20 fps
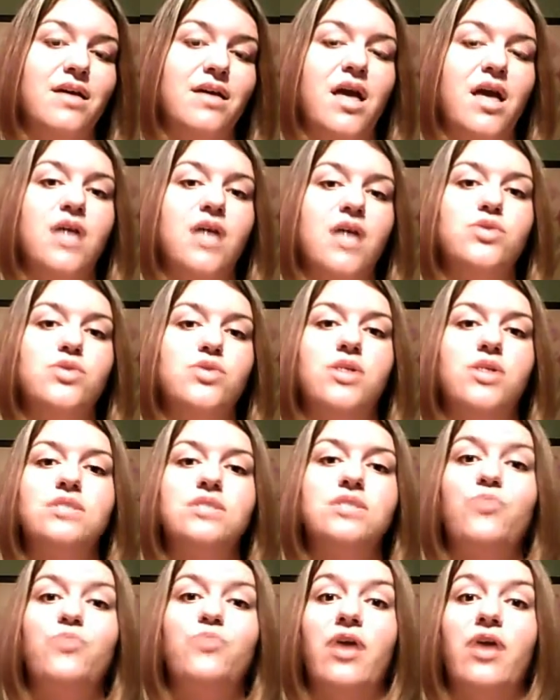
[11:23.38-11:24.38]
So I
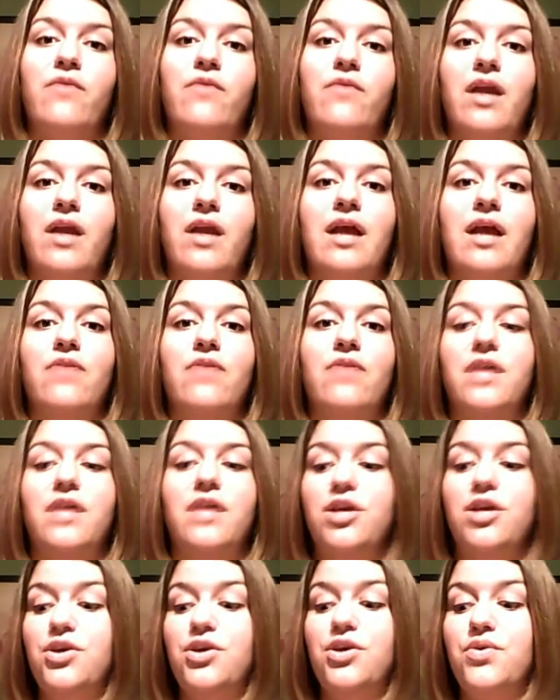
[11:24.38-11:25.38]
just pray right now that
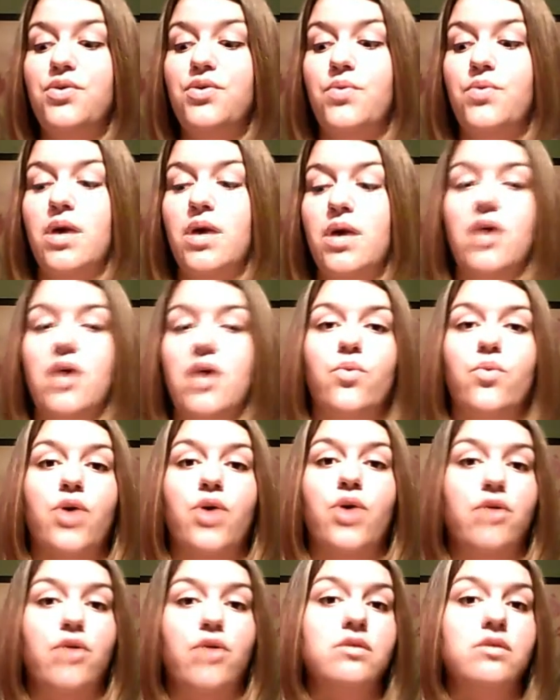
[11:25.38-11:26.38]
you will
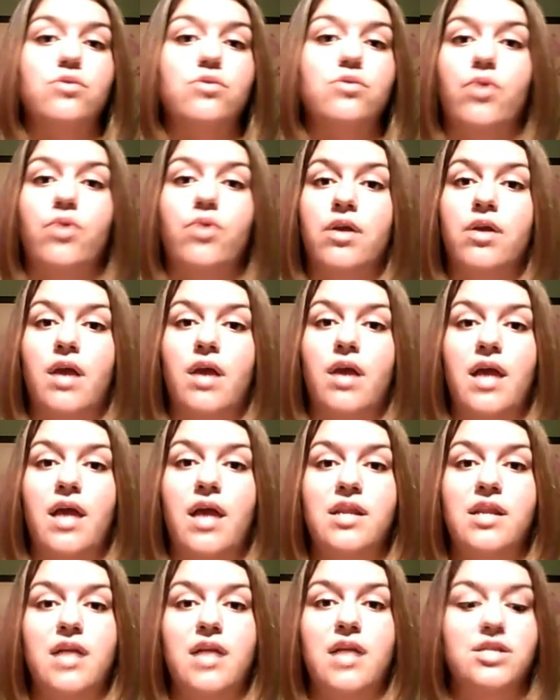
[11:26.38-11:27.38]
go to the Lord
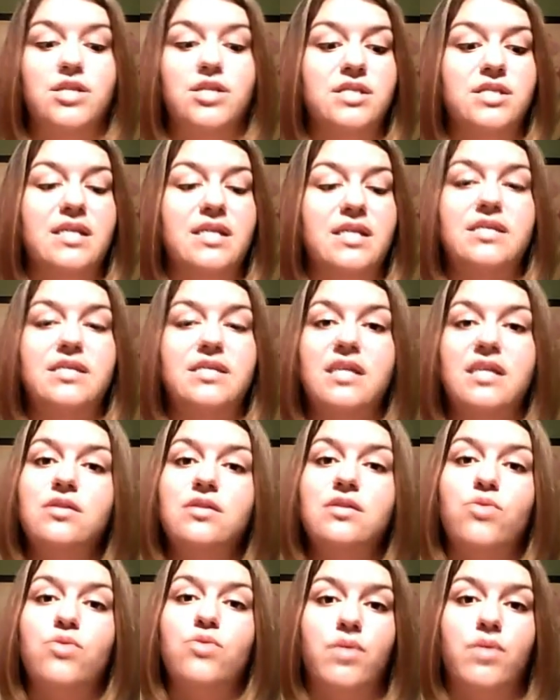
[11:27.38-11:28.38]
and just seek the
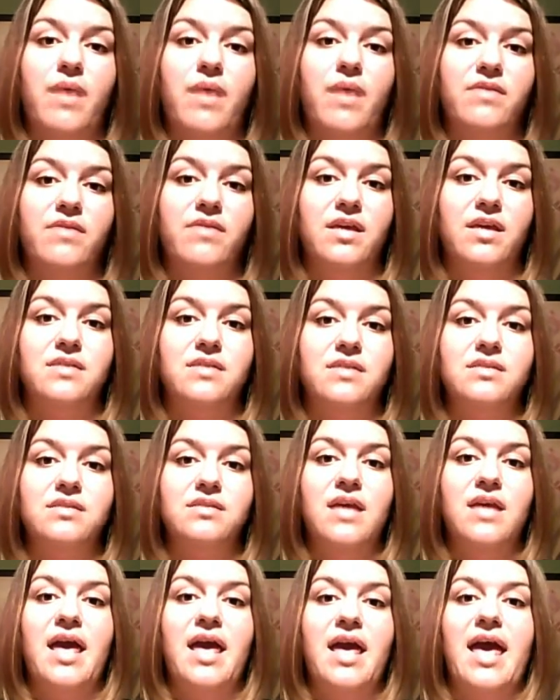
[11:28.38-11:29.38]
Lord about this
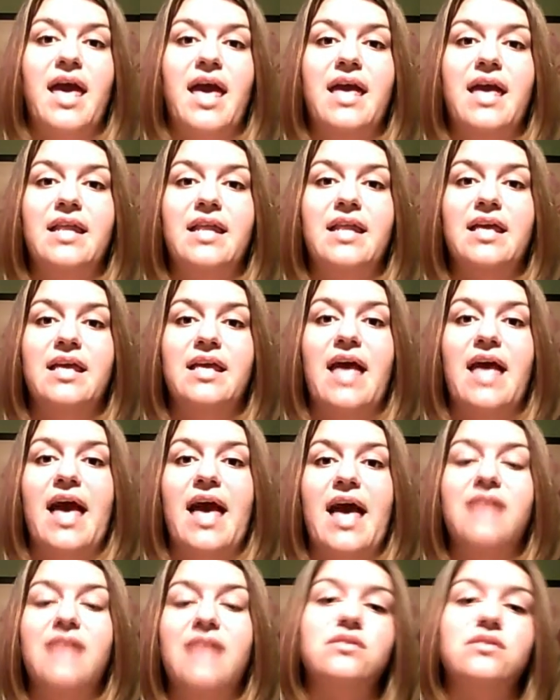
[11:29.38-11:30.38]
and
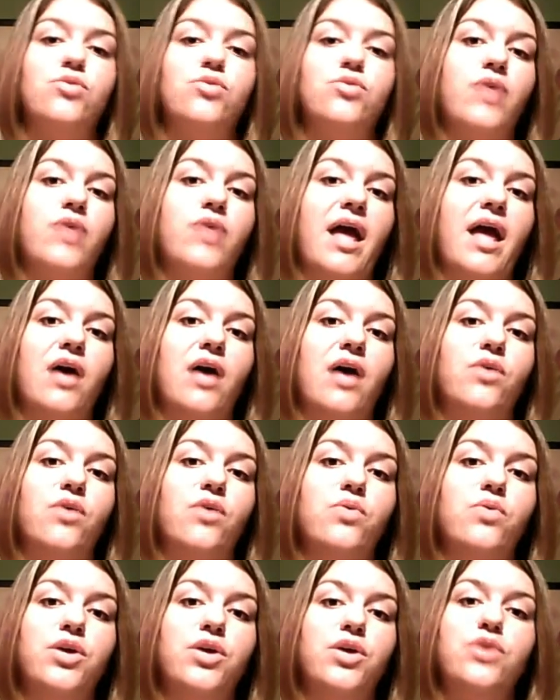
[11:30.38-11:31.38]
ask the Lord
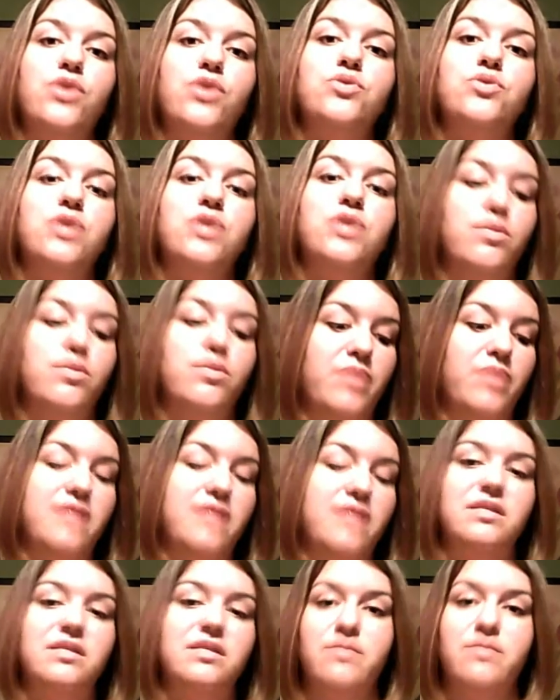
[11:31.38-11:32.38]
how you could bless
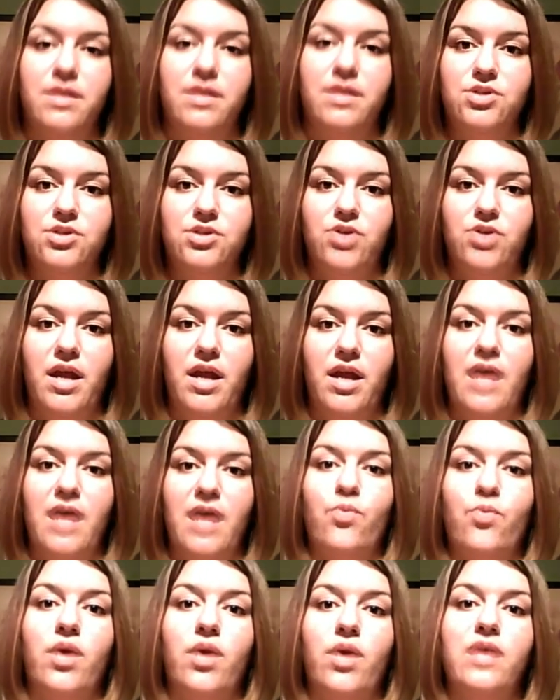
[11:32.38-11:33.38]
this ministry
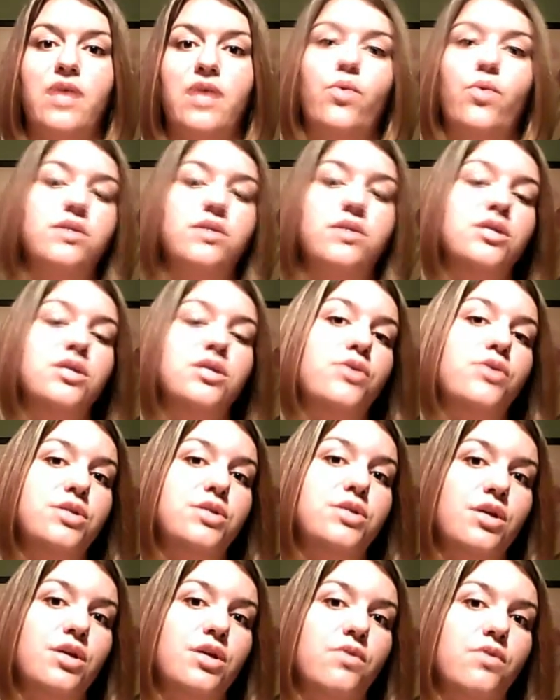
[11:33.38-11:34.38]
and what he wants you to
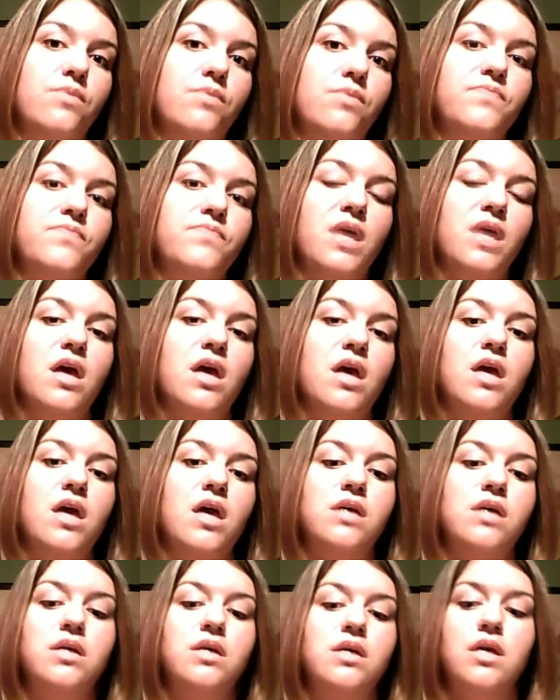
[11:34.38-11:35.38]
do.
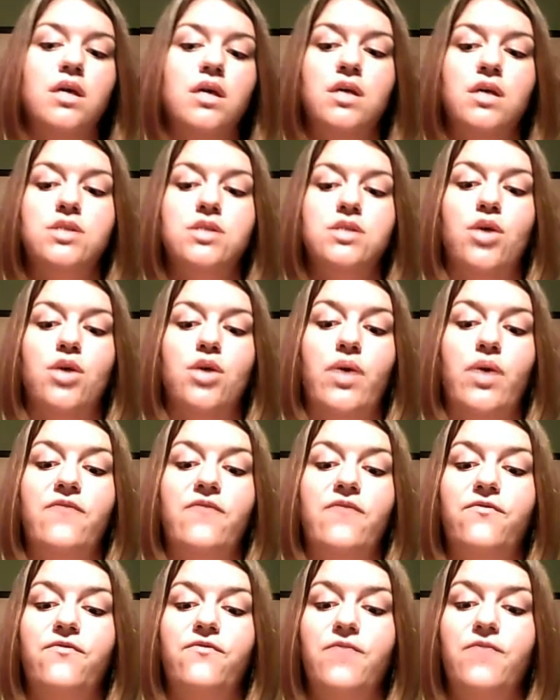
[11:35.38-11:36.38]
So
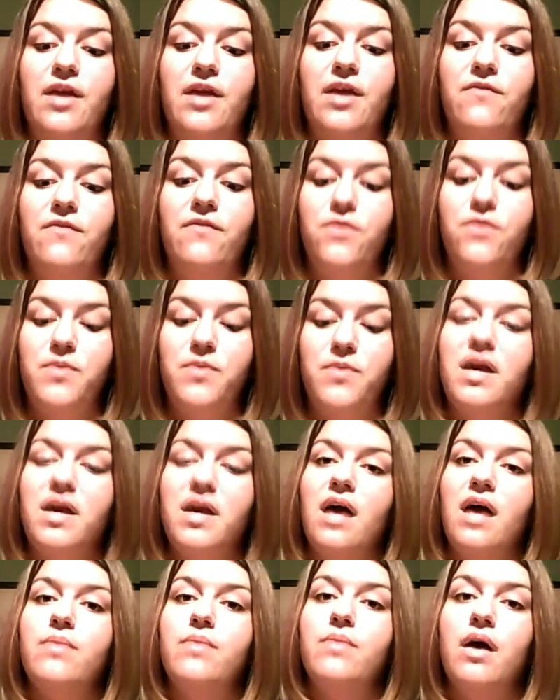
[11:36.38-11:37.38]
if you
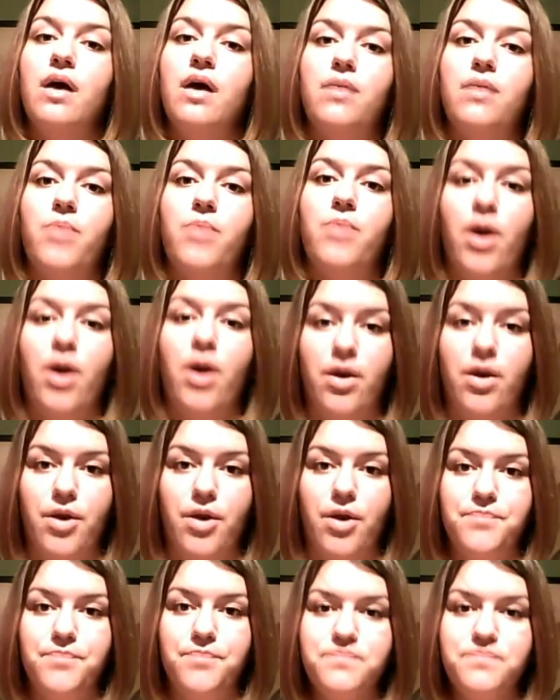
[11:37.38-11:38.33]
become a partner,